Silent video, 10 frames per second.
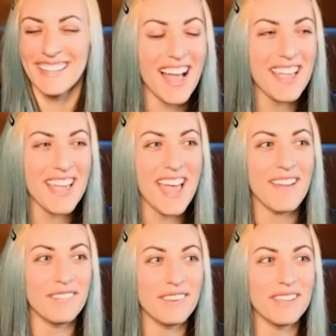I
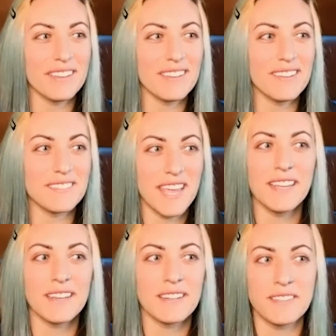haven't
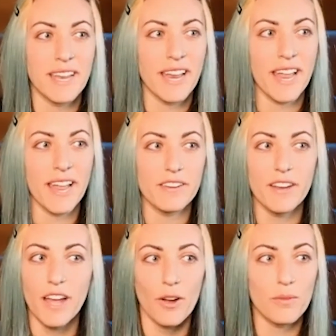taken a stand.
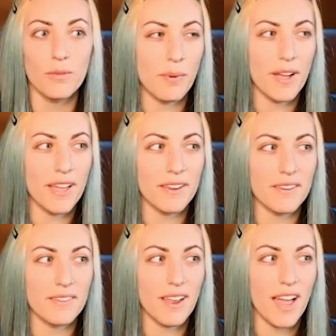No, but
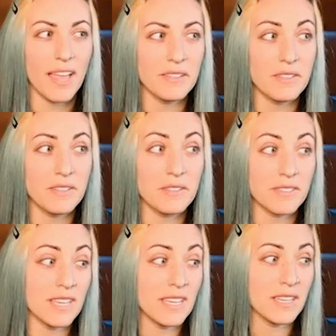I could
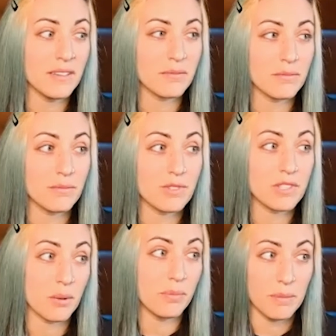see
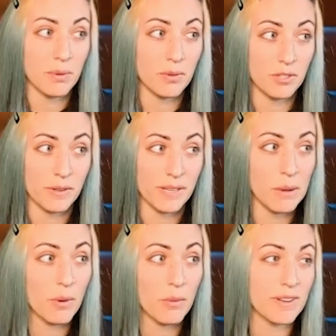some people doing
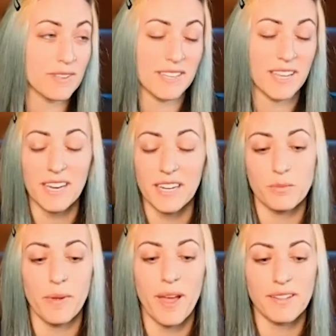it. But once again, it
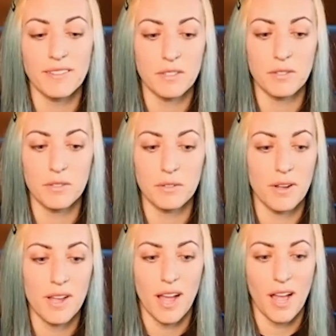goes back
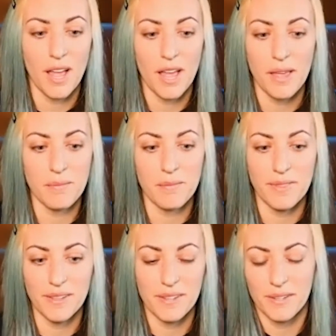to I'm
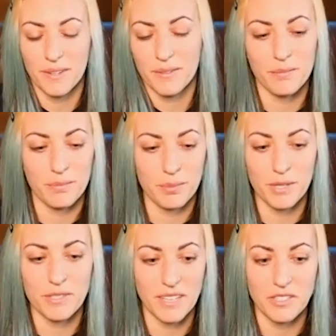the
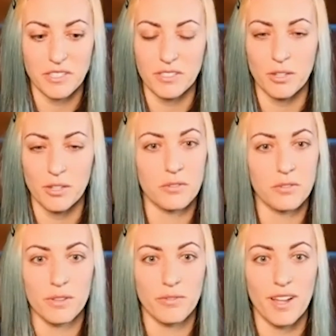person that just goes
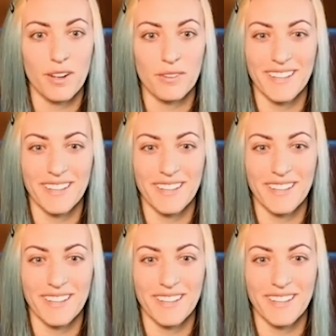with the flow.